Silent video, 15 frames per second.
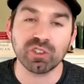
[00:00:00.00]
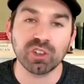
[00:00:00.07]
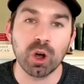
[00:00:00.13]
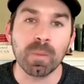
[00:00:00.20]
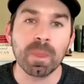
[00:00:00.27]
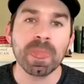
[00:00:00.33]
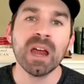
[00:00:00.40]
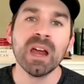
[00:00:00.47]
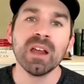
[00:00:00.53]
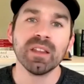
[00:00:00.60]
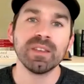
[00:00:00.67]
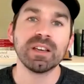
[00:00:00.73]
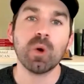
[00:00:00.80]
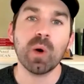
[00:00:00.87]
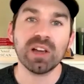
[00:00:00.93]
So
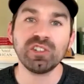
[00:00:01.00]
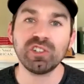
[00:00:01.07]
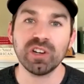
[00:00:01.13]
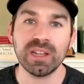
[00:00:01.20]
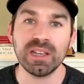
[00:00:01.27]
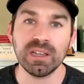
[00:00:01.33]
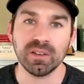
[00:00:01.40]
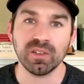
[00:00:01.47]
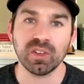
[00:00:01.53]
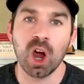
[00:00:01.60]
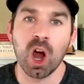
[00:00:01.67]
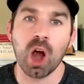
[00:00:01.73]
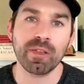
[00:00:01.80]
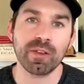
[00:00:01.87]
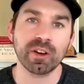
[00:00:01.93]
the question is,
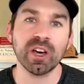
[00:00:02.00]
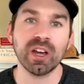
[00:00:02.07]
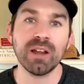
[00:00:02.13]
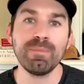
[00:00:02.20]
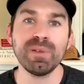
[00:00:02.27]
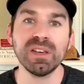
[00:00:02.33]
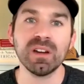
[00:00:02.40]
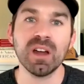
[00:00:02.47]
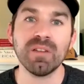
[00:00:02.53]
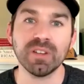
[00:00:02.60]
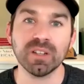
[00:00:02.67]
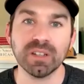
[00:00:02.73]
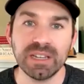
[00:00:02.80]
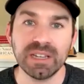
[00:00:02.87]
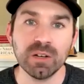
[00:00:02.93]
are there going to be enough
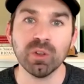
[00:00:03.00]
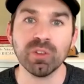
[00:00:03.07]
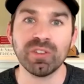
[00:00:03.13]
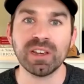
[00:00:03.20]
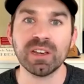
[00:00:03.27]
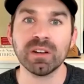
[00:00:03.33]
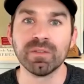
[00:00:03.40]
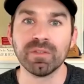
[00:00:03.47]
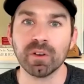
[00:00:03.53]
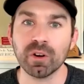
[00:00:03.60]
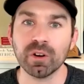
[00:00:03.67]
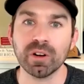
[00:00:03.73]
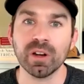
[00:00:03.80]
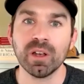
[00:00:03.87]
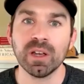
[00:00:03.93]
illegals that
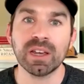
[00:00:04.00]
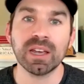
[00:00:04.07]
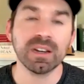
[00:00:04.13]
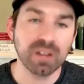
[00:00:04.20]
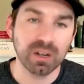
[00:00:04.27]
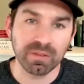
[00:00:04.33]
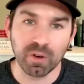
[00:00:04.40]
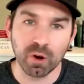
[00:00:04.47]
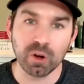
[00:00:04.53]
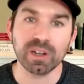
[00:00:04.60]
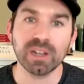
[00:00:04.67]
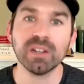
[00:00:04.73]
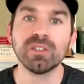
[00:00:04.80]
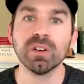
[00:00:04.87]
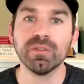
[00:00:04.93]
convert can convert
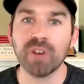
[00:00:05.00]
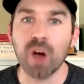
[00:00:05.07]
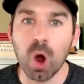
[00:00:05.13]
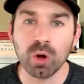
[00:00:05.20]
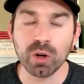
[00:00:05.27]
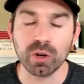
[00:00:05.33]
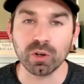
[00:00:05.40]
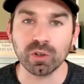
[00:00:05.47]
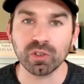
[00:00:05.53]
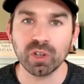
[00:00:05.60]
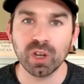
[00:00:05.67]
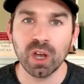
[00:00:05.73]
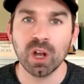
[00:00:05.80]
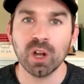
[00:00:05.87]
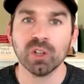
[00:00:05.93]
into voters
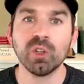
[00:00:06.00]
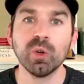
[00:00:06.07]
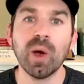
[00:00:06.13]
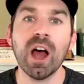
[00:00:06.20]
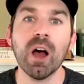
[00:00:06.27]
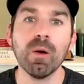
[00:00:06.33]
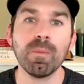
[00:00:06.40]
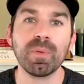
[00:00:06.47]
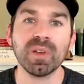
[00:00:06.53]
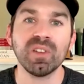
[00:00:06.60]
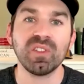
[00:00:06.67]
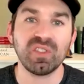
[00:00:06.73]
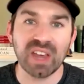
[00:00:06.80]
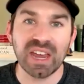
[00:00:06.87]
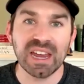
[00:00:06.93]
to help
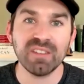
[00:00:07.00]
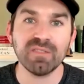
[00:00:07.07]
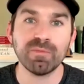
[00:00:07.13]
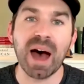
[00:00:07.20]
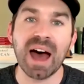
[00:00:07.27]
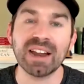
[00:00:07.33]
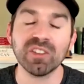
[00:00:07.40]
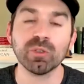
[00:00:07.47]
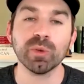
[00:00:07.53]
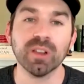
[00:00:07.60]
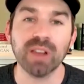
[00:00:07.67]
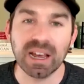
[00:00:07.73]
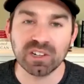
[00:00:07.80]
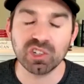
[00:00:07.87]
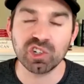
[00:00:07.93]
save Biden's
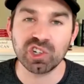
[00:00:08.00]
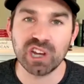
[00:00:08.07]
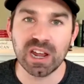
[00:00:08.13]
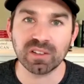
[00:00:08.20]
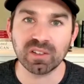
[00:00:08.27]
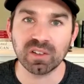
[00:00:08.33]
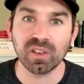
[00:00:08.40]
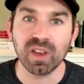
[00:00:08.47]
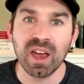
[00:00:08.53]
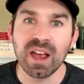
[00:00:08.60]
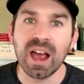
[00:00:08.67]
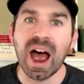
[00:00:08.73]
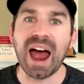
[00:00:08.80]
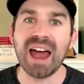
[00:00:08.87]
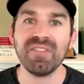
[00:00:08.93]
reelection chances?
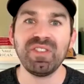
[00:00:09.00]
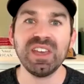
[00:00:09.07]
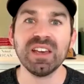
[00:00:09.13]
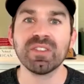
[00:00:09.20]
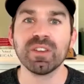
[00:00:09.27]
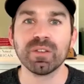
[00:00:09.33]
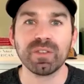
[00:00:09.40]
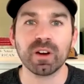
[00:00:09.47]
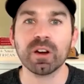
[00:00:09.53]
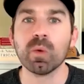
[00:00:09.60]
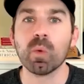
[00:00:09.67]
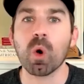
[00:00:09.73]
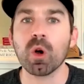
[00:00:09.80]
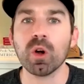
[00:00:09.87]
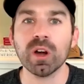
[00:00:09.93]
I think they're very
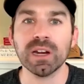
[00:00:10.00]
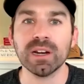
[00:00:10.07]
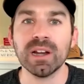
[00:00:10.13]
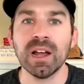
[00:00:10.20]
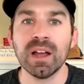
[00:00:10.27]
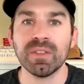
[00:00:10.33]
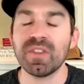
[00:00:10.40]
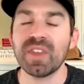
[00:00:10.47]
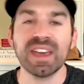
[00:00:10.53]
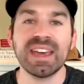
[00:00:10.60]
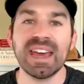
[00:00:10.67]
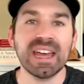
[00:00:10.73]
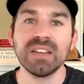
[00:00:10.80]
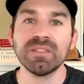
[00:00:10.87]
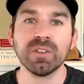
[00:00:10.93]
worried that they
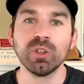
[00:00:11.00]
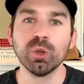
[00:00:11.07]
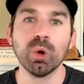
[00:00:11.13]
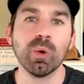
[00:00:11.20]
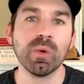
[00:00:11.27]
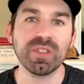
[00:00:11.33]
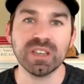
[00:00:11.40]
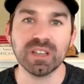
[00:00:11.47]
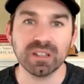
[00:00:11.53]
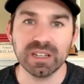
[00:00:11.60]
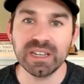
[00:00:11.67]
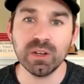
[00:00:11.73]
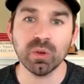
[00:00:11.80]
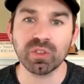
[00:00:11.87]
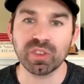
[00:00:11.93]
can't even do it with the
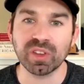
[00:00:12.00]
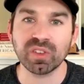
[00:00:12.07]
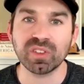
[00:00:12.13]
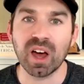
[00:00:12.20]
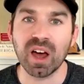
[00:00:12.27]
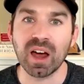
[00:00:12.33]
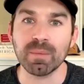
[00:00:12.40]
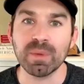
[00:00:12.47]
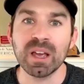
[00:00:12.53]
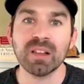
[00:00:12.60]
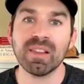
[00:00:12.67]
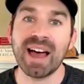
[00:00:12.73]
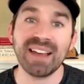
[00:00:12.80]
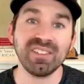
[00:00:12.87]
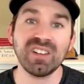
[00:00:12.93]
illegals this time.
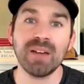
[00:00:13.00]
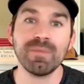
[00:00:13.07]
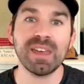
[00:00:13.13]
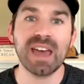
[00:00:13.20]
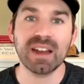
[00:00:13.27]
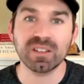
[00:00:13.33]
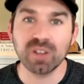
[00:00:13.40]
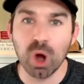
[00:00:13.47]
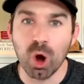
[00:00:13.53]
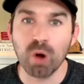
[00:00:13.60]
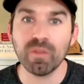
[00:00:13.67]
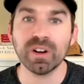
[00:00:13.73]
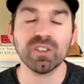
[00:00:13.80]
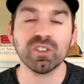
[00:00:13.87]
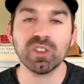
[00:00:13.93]
Last time they had
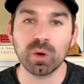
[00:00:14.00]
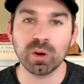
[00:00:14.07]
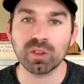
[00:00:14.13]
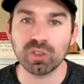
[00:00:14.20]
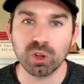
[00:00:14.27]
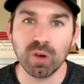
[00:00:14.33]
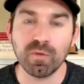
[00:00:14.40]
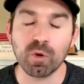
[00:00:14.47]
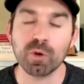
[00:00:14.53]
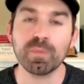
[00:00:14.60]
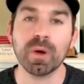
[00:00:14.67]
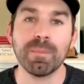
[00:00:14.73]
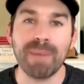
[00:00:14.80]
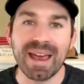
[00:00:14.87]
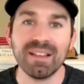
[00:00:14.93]
COVID and so on and so forth,
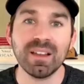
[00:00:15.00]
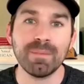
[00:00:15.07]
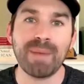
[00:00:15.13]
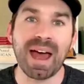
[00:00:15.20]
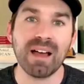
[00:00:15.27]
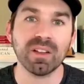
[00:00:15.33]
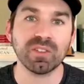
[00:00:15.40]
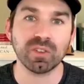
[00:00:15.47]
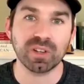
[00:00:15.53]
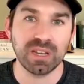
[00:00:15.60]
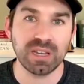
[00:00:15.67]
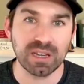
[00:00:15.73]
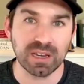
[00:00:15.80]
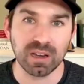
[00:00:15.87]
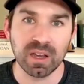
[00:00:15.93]
but mail-in ballots are
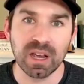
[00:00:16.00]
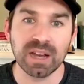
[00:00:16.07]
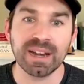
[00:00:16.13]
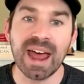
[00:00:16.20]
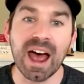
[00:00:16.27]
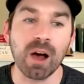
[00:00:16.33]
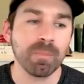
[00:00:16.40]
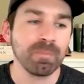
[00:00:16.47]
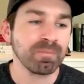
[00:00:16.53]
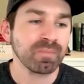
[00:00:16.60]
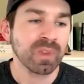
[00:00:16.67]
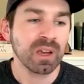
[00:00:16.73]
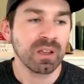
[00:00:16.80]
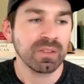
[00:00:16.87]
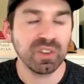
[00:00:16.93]
key. Now,
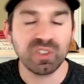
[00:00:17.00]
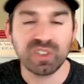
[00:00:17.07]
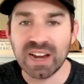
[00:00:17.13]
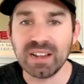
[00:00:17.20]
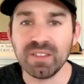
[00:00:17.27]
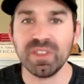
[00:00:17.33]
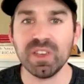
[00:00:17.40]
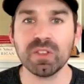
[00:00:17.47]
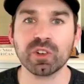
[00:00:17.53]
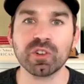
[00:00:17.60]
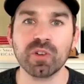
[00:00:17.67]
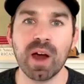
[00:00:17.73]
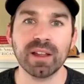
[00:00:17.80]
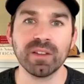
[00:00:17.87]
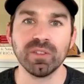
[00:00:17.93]
the second thing they're
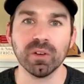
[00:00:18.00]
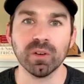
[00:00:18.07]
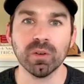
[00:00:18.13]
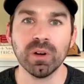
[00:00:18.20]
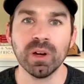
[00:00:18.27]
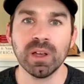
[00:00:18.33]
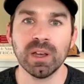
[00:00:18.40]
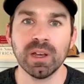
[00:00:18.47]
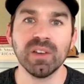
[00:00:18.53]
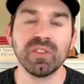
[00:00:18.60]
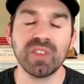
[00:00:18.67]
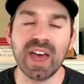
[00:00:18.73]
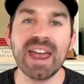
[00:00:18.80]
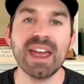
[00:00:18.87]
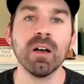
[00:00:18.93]
trying to do is
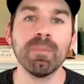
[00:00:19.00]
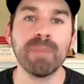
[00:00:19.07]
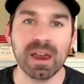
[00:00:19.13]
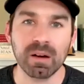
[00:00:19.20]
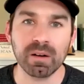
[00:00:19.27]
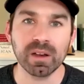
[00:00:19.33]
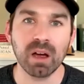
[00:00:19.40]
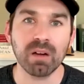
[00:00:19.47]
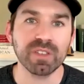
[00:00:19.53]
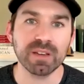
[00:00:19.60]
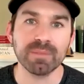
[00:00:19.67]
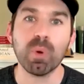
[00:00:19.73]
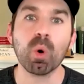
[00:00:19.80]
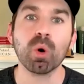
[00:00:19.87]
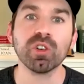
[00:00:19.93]
the Hail Mary of the
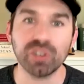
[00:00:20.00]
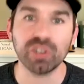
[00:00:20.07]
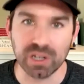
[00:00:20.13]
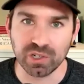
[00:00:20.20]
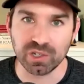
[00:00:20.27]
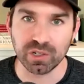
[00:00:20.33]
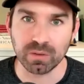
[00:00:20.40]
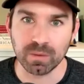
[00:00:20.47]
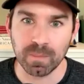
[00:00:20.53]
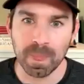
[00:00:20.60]
abortion issue.